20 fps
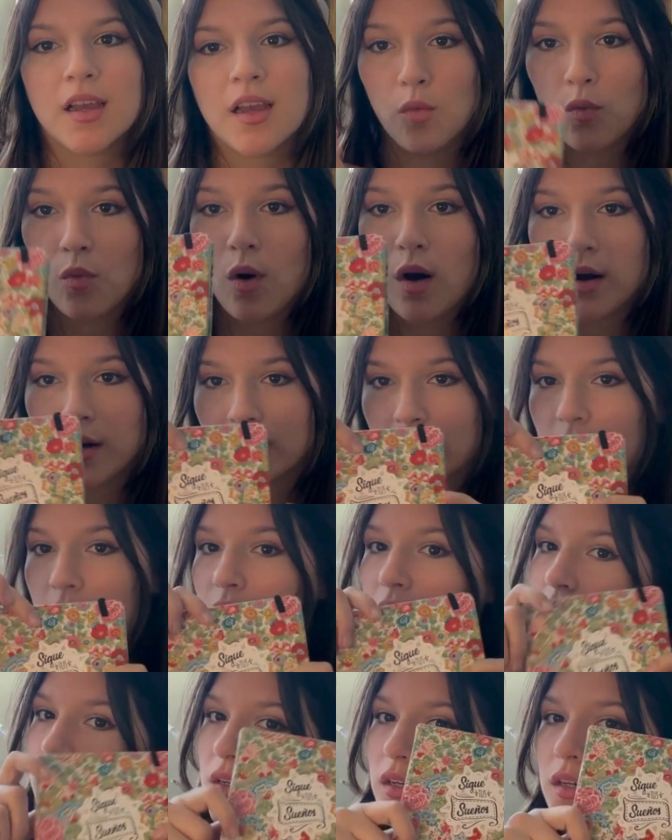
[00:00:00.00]

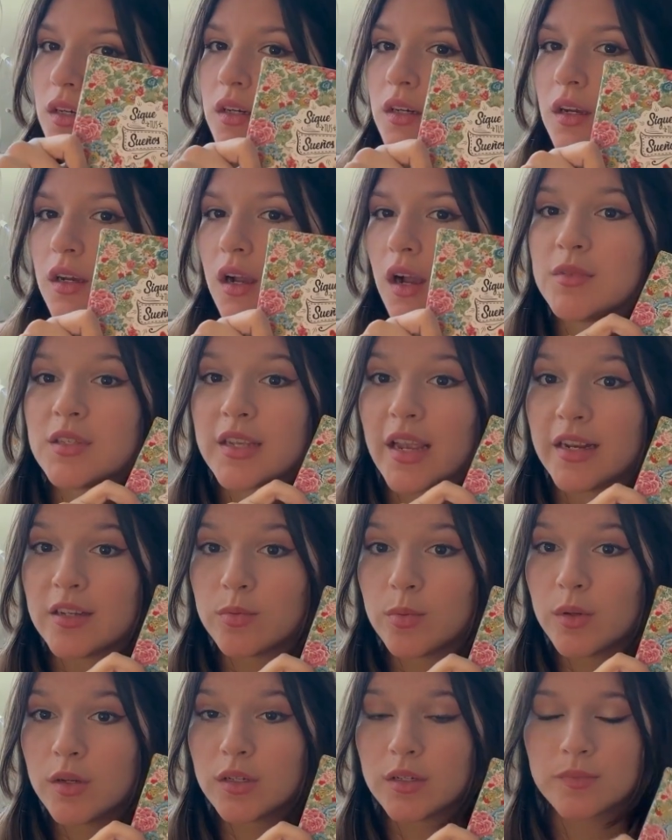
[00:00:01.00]
watercolor
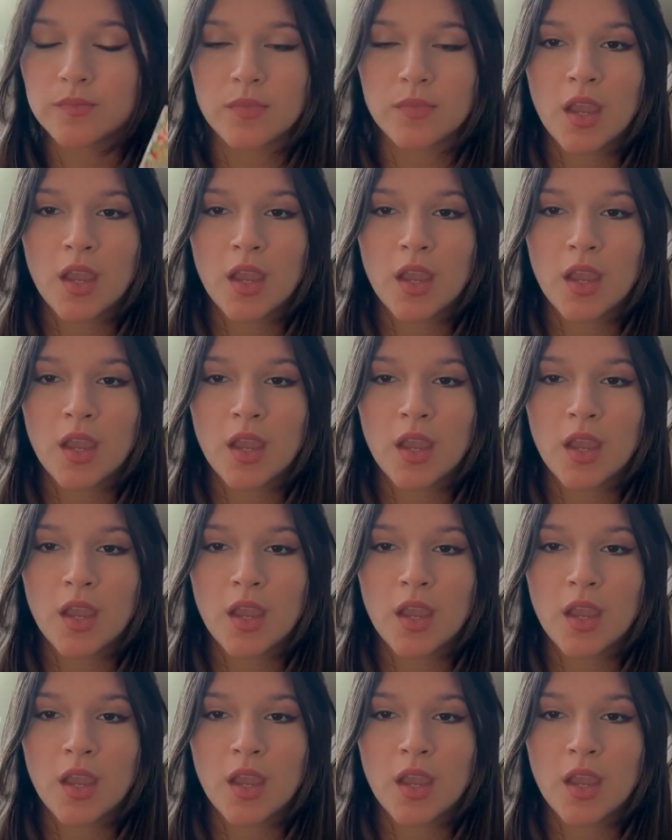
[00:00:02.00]
sketchbook.